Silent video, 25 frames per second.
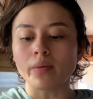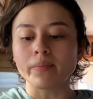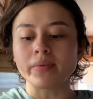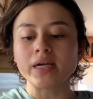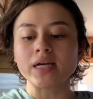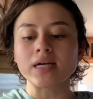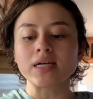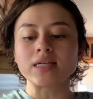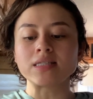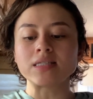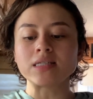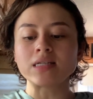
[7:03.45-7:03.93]

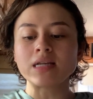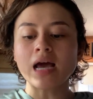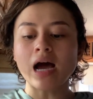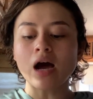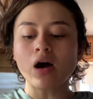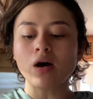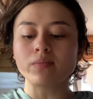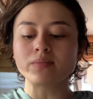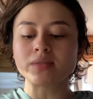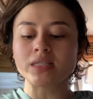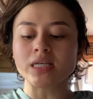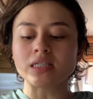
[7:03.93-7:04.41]
Because
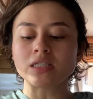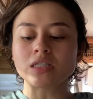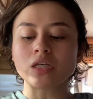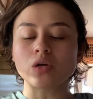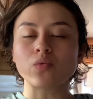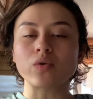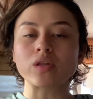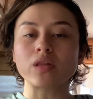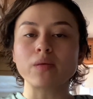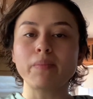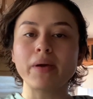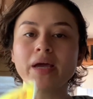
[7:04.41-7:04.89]
now I'm
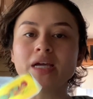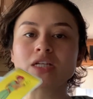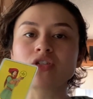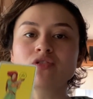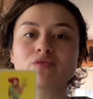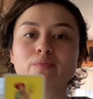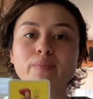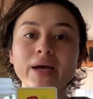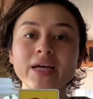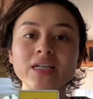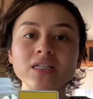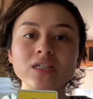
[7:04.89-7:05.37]
sensing with the Page
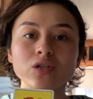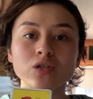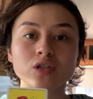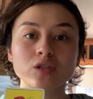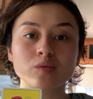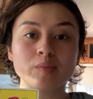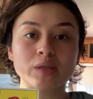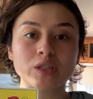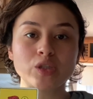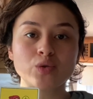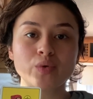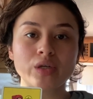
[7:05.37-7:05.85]
of
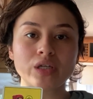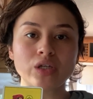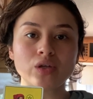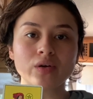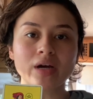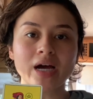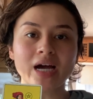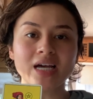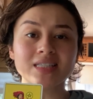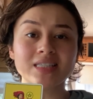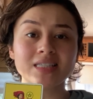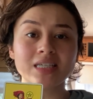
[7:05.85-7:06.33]
Pentacles between you
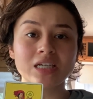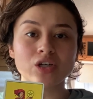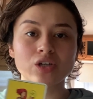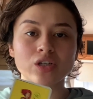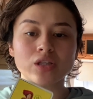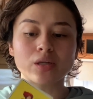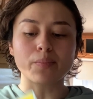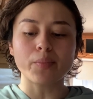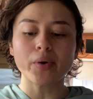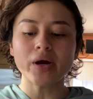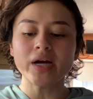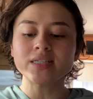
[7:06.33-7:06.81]
guys here
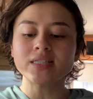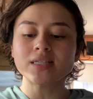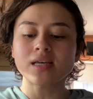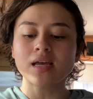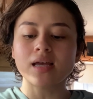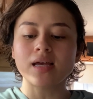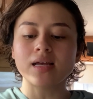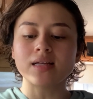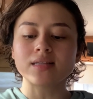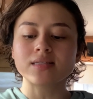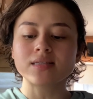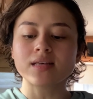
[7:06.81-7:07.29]
in the
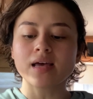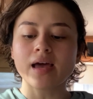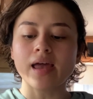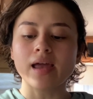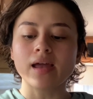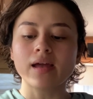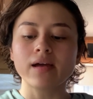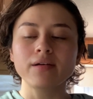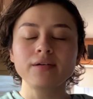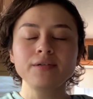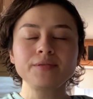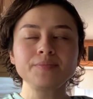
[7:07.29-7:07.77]
present, it's
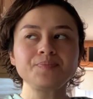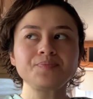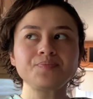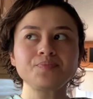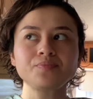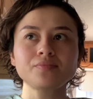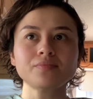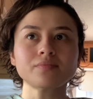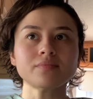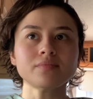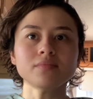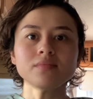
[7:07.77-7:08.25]
like
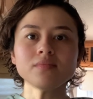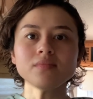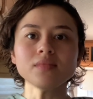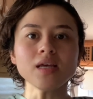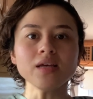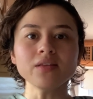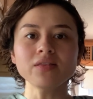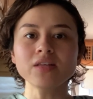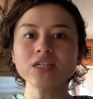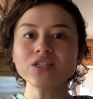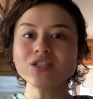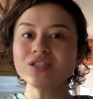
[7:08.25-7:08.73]

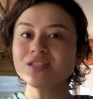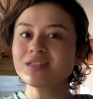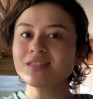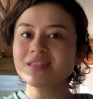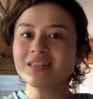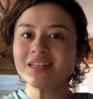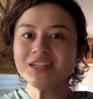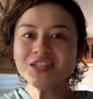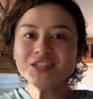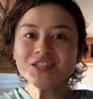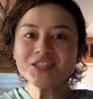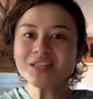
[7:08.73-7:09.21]

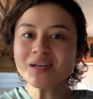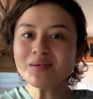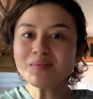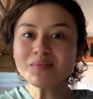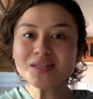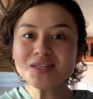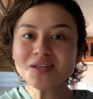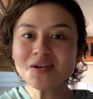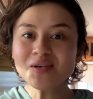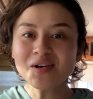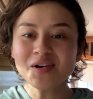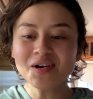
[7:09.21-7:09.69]
there's some
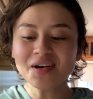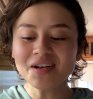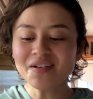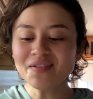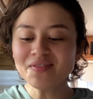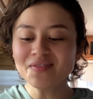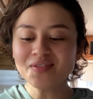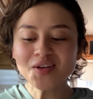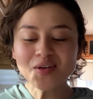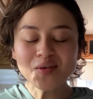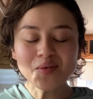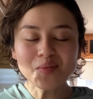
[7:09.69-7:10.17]
sort
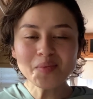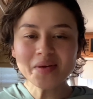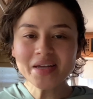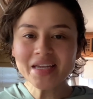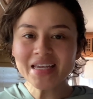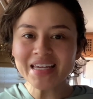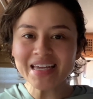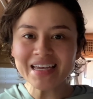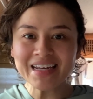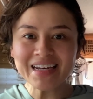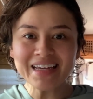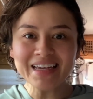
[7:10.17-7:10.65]
of new
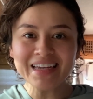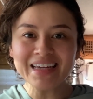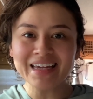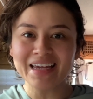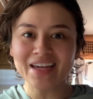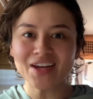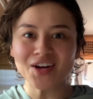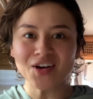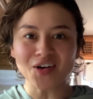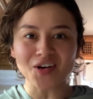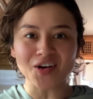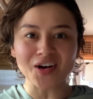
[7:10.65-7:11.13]
beginning
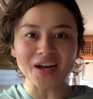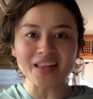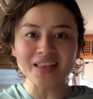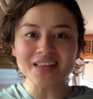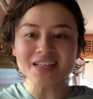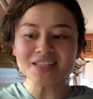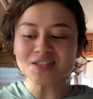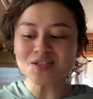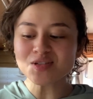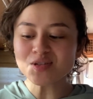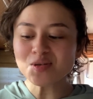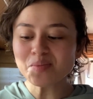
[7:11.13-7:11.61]
here, and
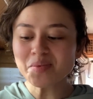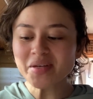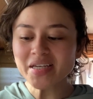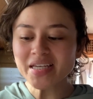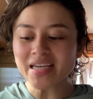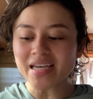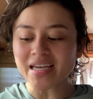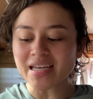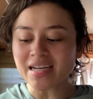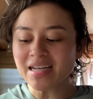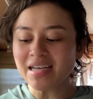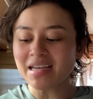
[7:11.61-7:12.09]
this new
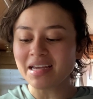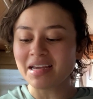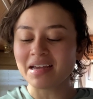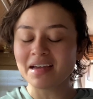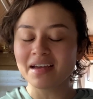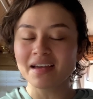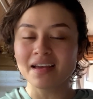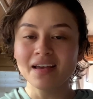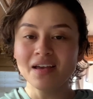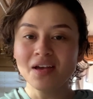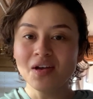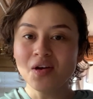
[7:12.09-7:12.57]

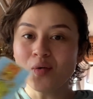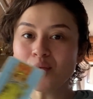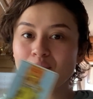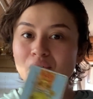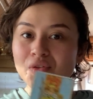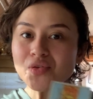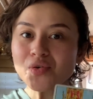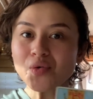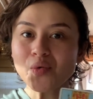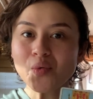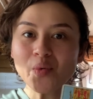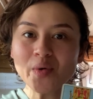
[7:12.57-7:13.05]
beginning
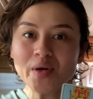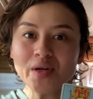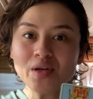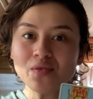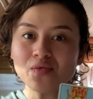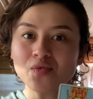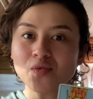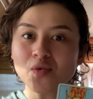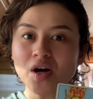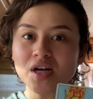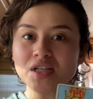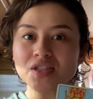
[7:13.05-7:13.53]
with the Queen
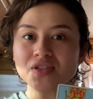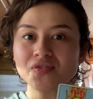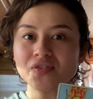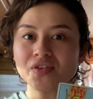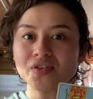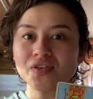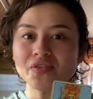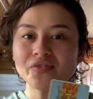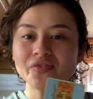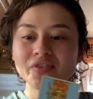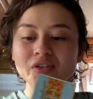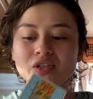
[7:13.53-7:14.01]
of Wands for
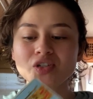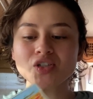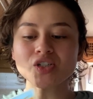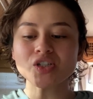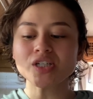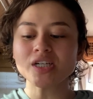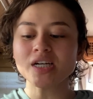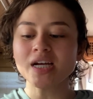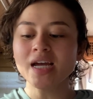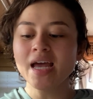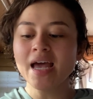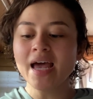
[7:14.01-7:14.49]
the
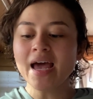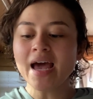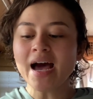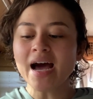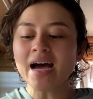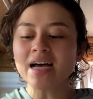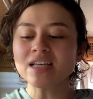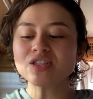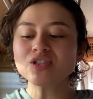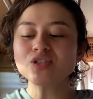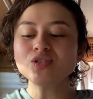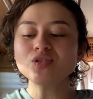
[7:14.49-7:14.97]
future
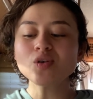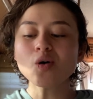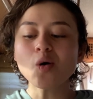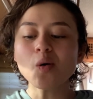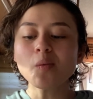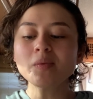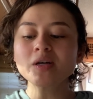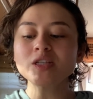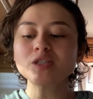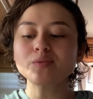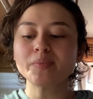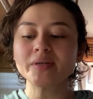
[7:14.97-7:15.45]
has so
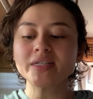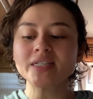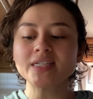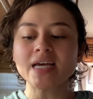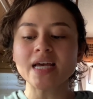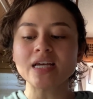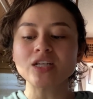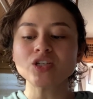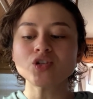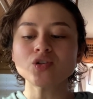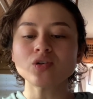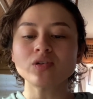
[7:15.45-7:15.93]
much
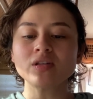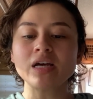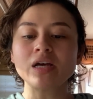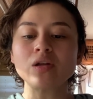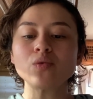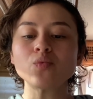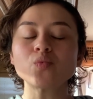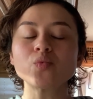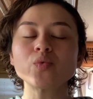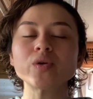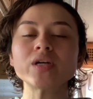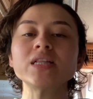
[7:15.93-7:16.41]
potential
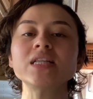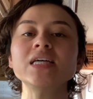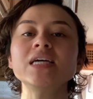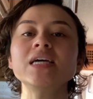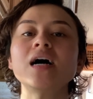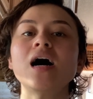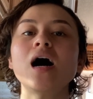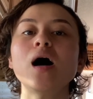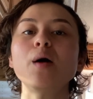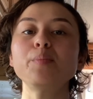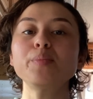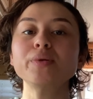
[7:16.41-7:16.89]
in really
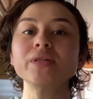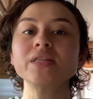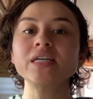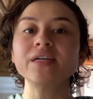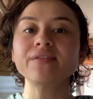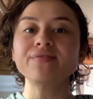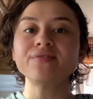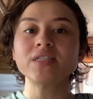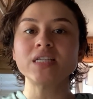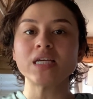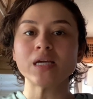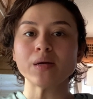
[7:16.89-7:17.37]

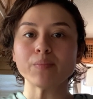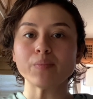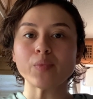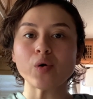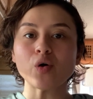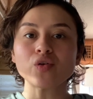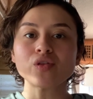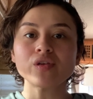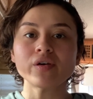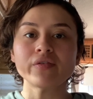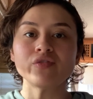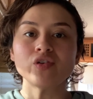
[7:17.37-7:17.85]
uplifting
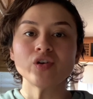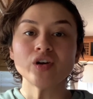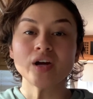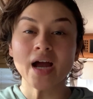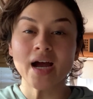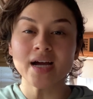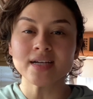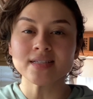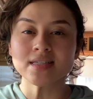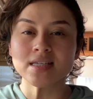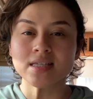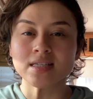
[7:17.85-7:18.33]
both of your
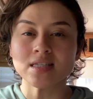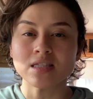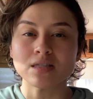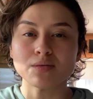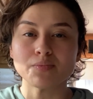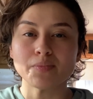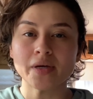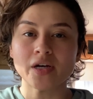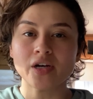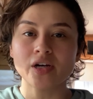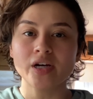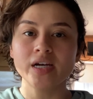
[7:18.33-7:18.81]
guys'
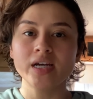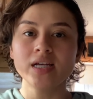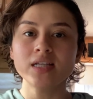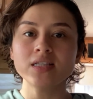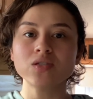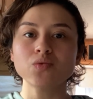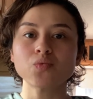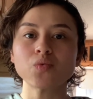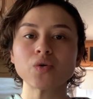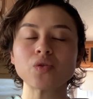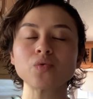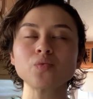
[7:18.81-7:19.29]

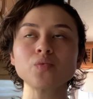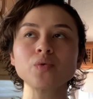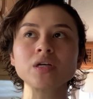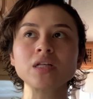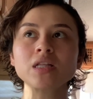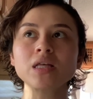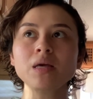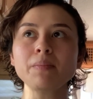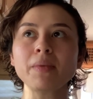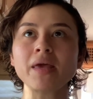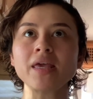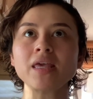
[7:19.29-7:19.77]
spirits, with
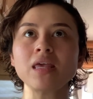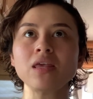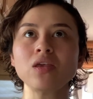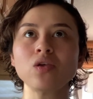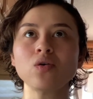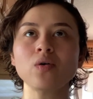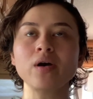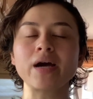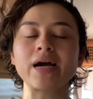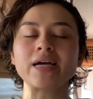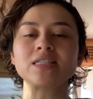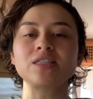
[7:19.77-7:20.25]
really making
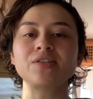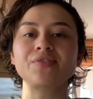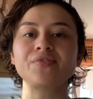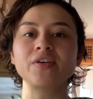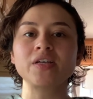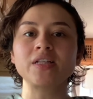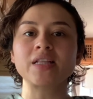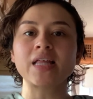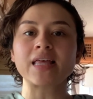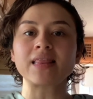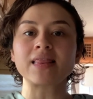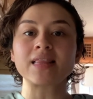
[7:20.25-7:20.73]
you guys
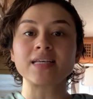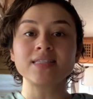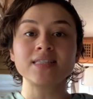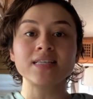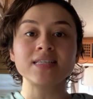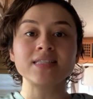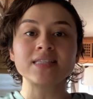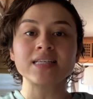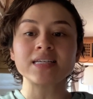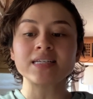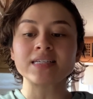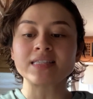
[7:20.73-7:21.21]
feel like this
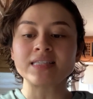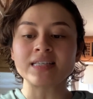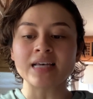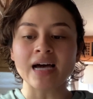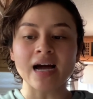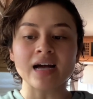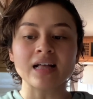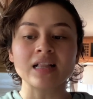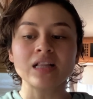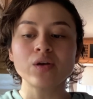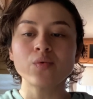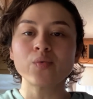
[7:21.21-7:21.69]
is
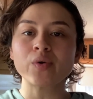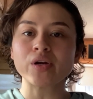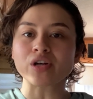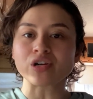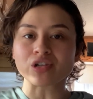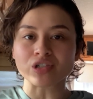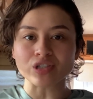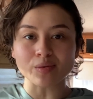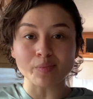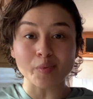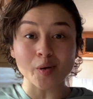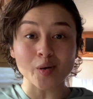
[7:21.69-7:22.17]
exactly where you're
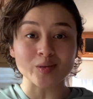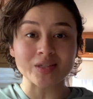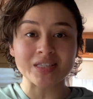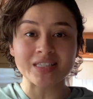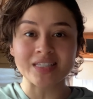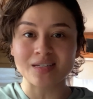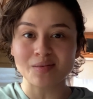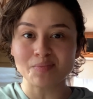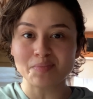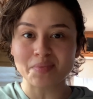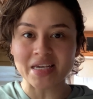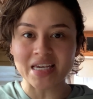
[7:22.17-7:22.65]

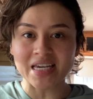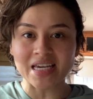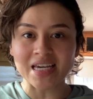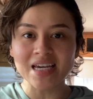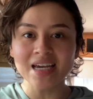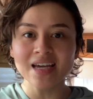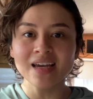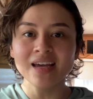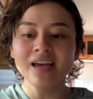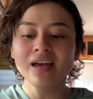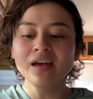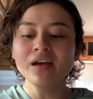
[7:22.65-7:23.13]
supposed to
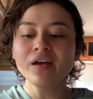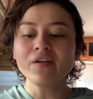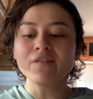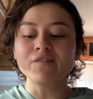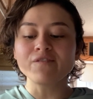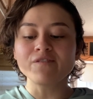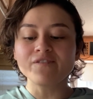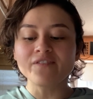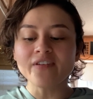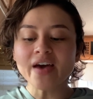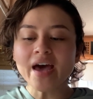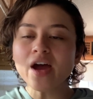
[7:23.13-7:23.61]
be.
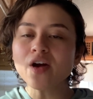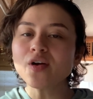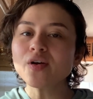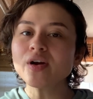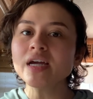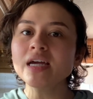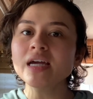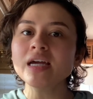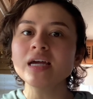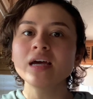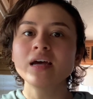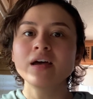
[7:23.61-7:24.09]

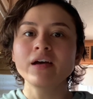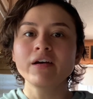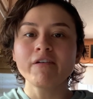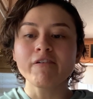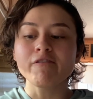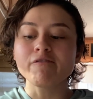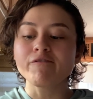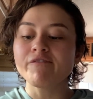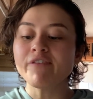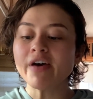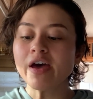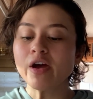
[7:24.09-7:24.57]
Very,
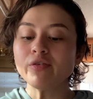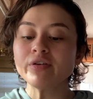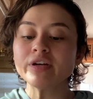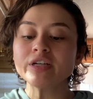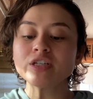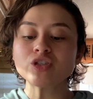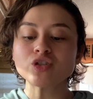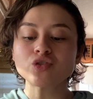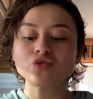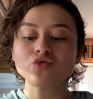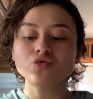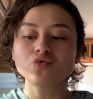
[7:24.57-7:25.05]
very
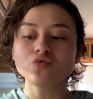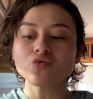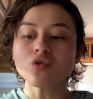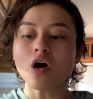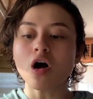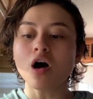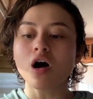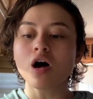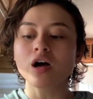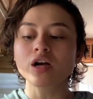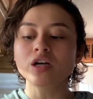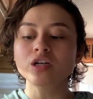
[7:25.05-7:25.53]

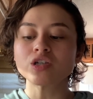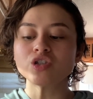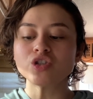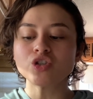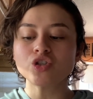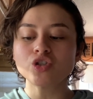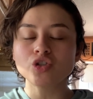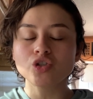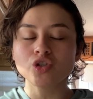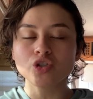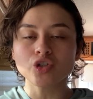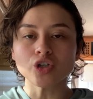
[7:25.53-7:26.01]
strong,
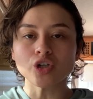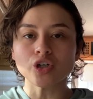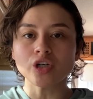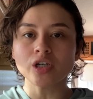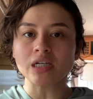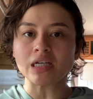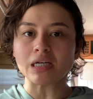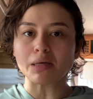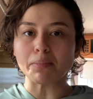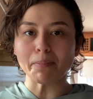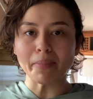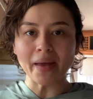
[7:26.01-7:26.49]

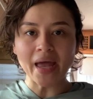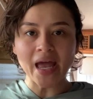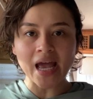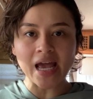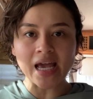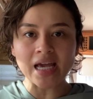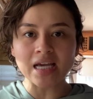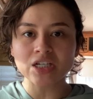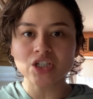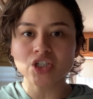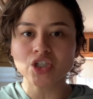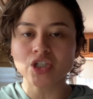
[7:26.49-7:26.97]
sturdy,
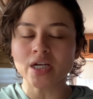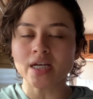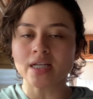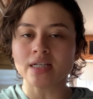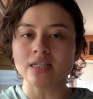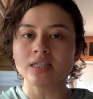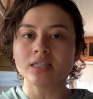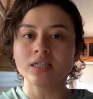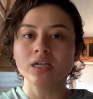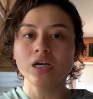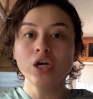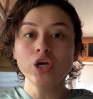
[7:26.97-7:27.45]

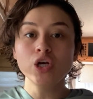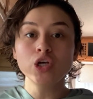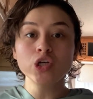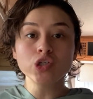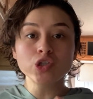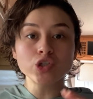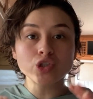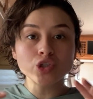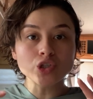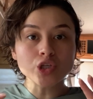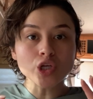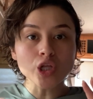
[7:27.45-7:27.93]
patient,
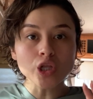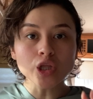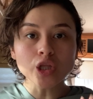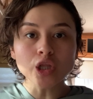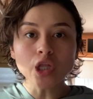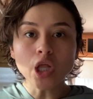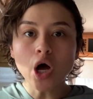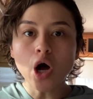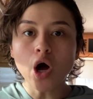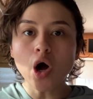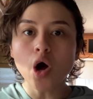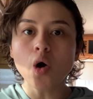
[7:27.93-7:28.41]

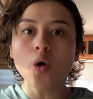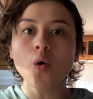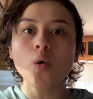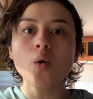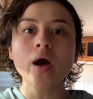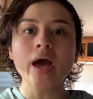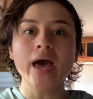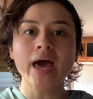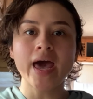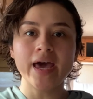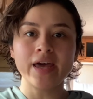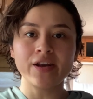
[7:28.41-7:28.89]
slow
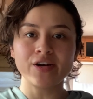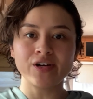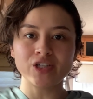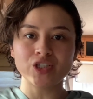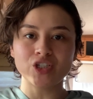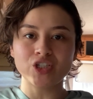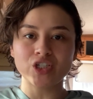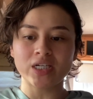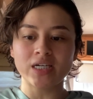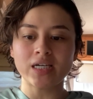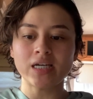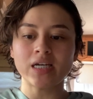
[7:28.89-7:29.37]

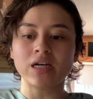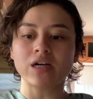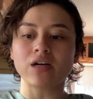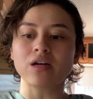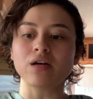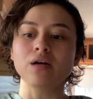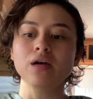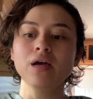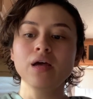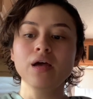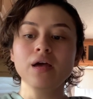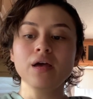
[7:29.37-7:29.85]
energy
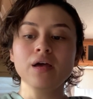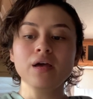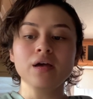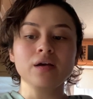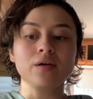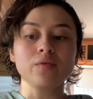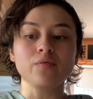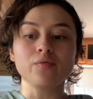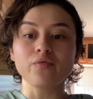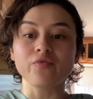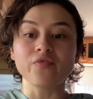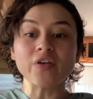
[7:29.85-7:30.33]
here.
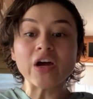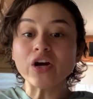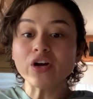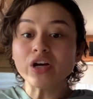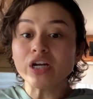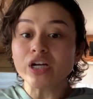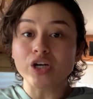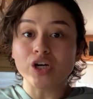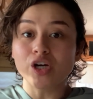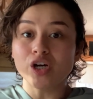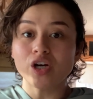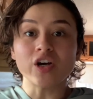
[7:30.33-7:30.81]

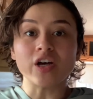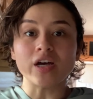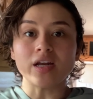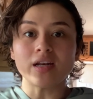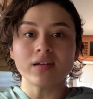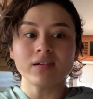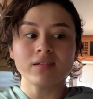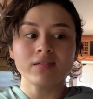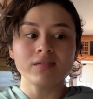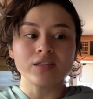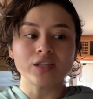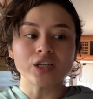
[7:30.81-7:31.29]
Very
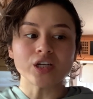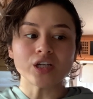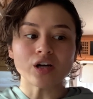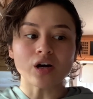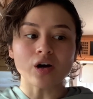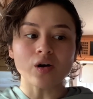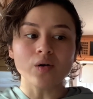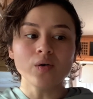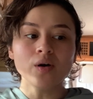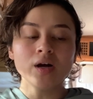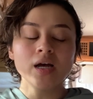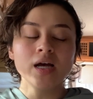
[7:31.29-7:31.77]
good, you
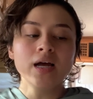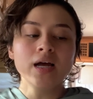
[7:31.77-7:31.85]
know.